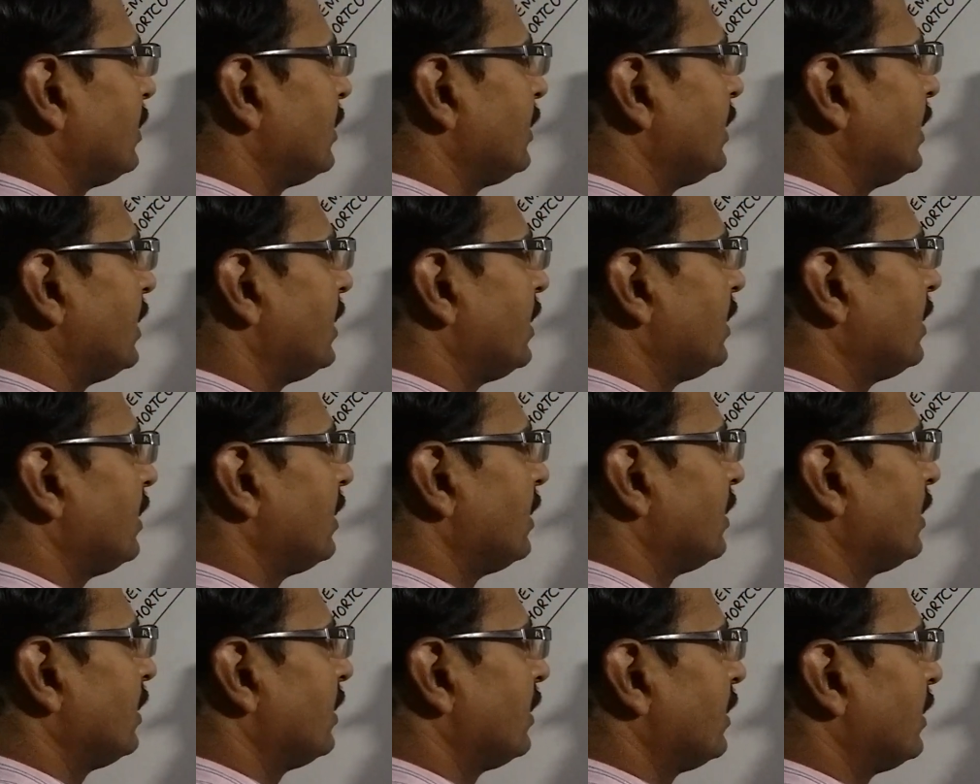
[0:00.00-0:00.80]

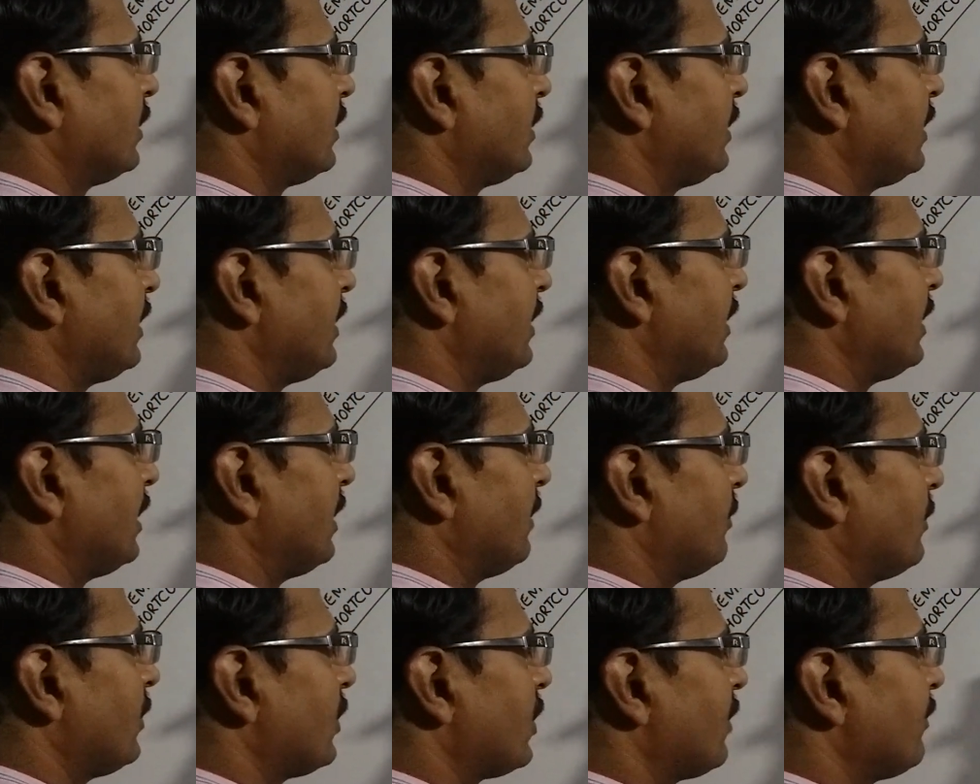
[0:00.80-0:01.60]
the
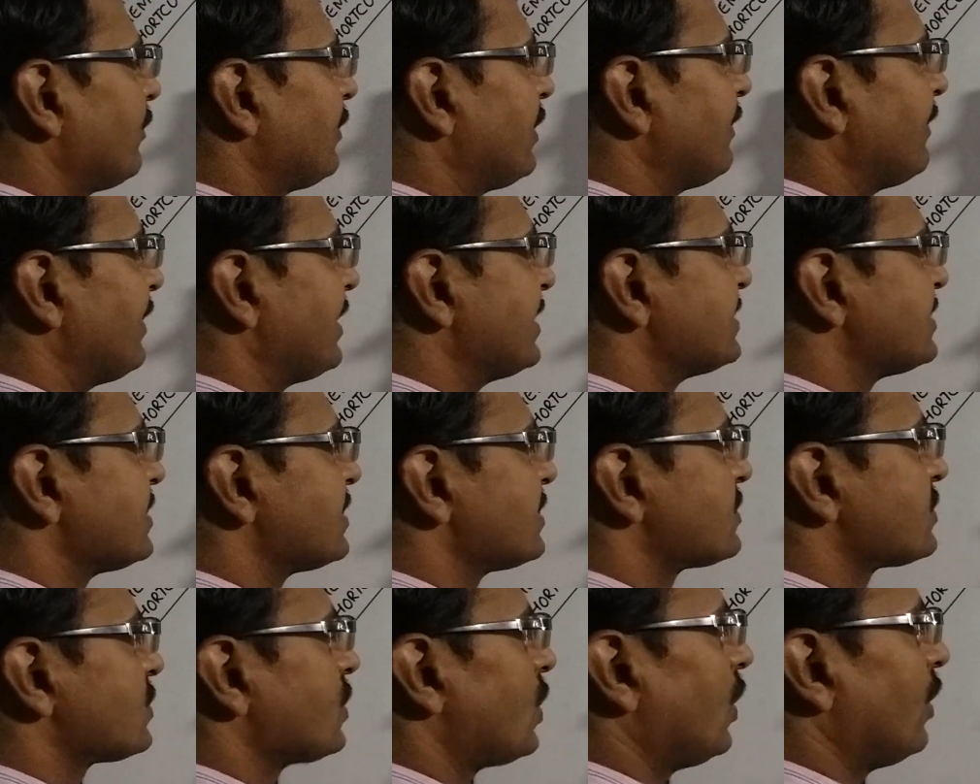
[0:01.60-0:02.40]
number of
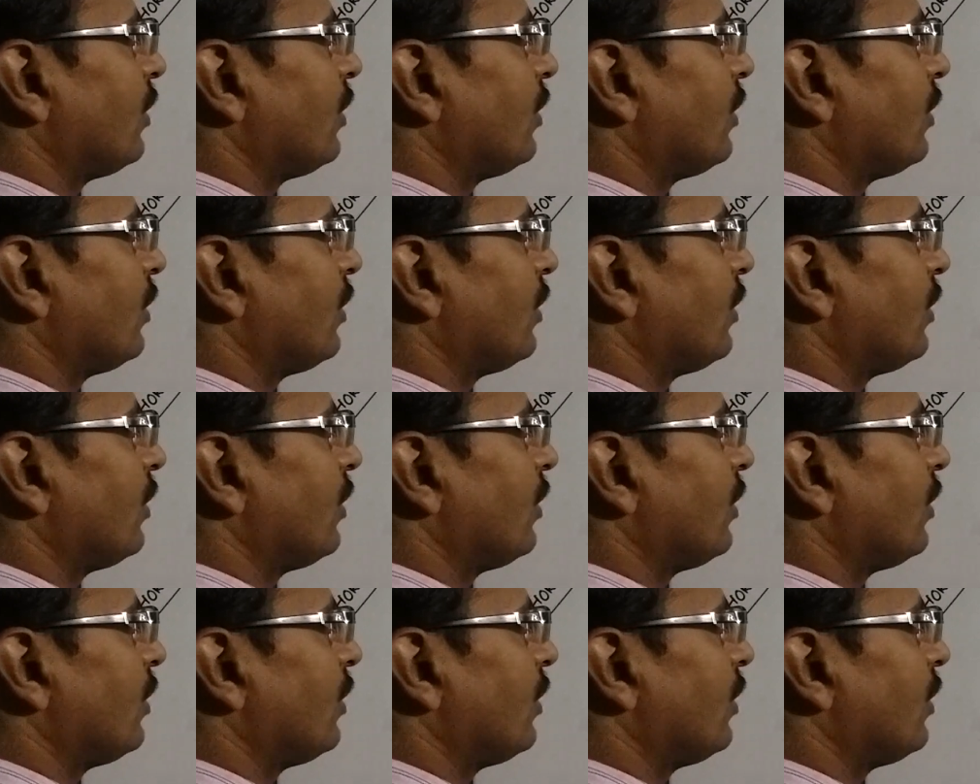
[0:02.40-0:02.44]
divisors